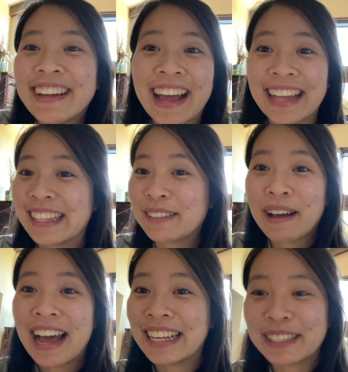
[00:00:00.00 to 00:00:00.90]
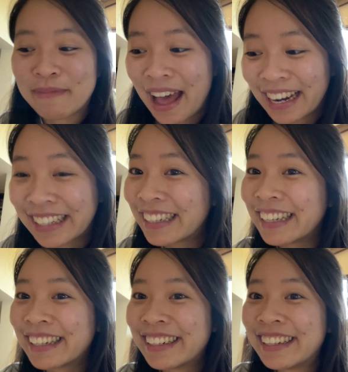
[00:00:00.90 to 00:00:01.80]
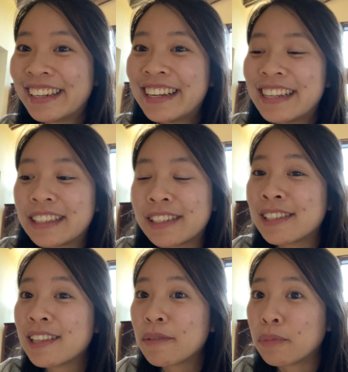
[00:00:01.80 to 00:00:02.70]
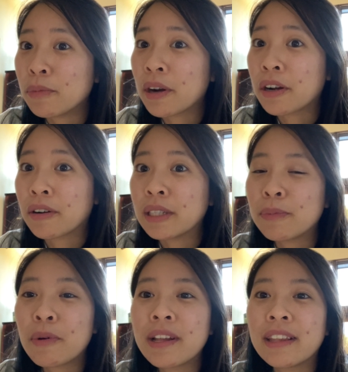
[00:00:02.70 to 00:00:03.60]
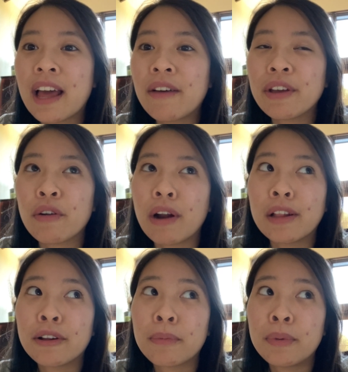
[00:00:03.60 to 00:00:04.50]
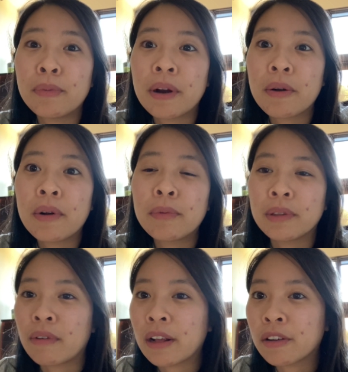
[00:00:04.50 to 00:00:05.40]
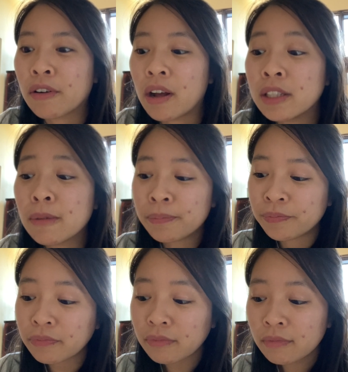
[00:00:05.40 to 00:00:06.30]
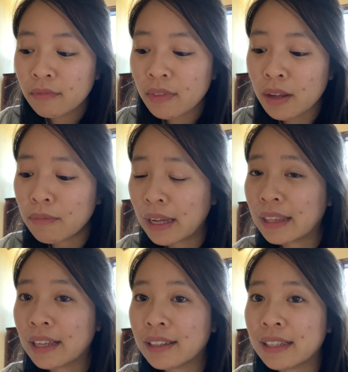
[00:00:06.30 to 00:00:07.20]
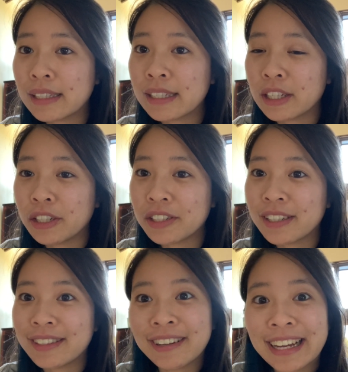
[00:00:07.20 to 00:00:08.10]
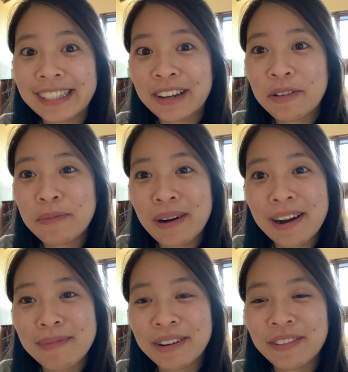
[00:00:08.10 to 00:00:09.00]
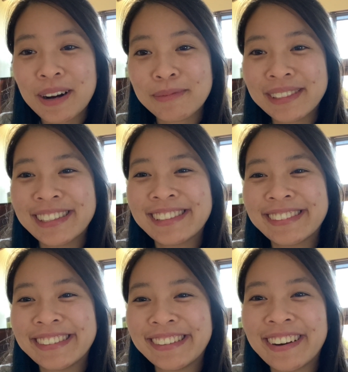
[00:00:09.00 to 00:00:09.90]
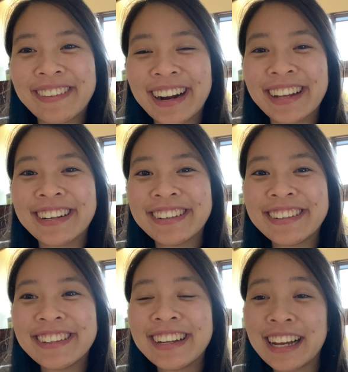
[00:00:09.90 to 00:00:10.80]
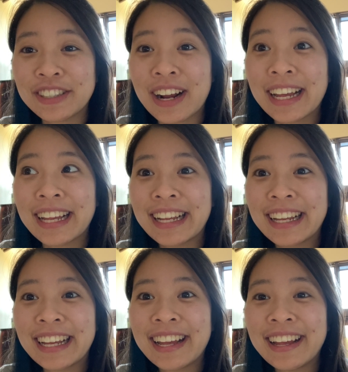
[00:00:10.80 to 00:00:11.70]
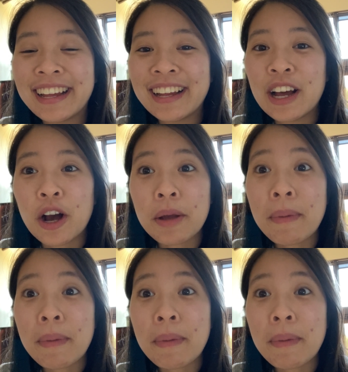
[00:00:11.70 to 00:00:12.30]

And this pie is mad good. This is the blueberry crisp one. They have like a regular blueberry one with regular crust. But I think this is delicious. You guys should go to Briermere Farms in Riverhead and try it. Okay,